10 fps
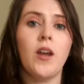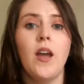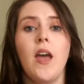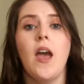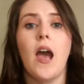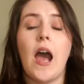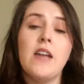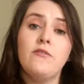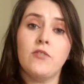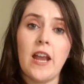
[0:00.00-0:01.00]
book
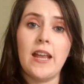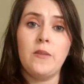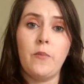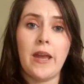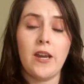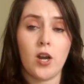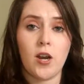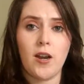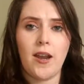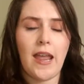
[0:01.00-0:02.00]
I've read by
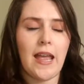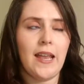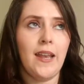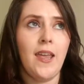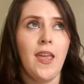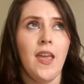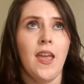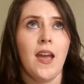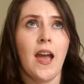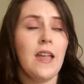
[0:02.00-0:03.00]
her and
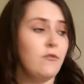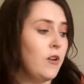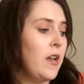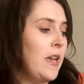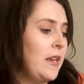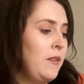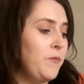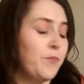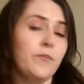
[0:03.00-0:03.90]
I've read